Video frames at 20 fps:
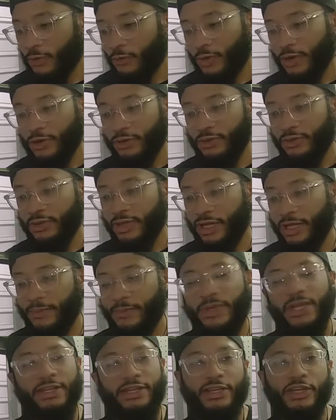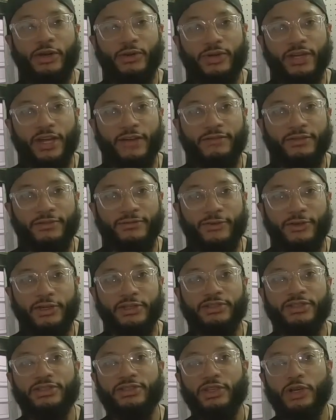We're gonna do the PTO cover first.